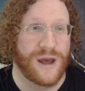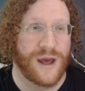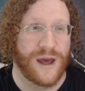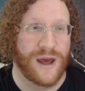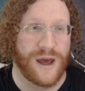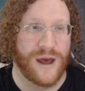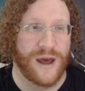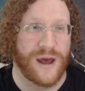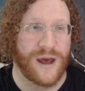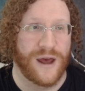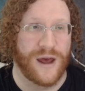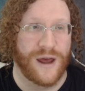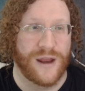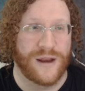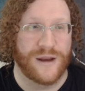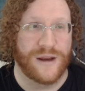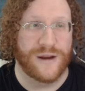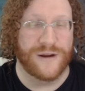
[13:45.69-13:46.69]

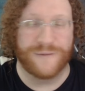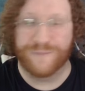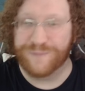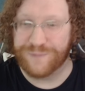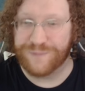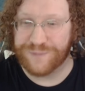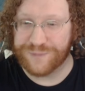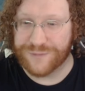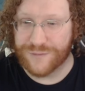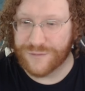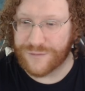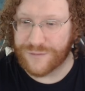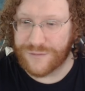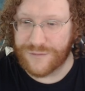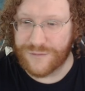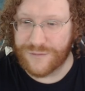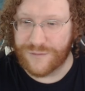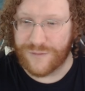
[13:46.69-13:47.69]
And
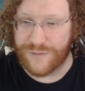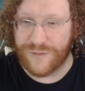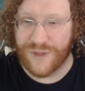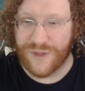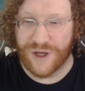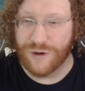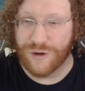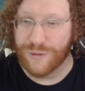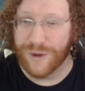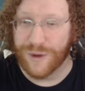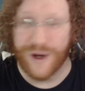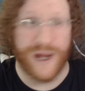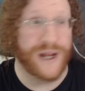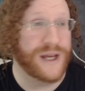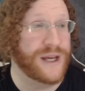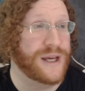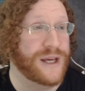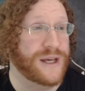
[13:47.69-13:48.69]

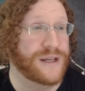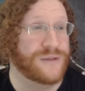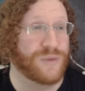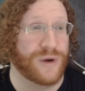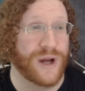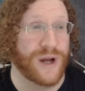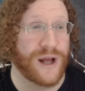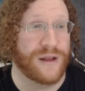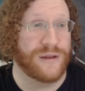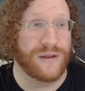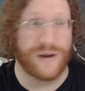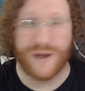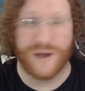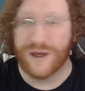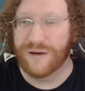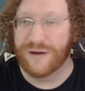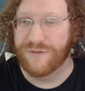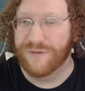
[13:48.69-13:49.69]
Kubernetes, we're not
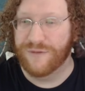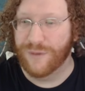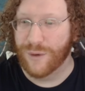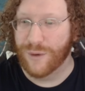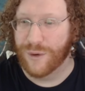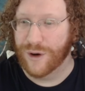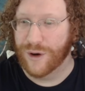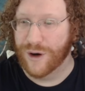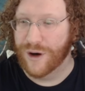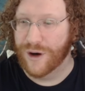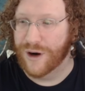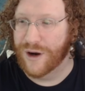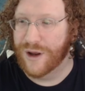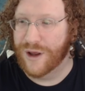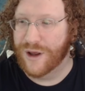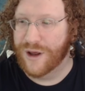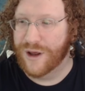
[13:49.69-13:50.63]
looking for.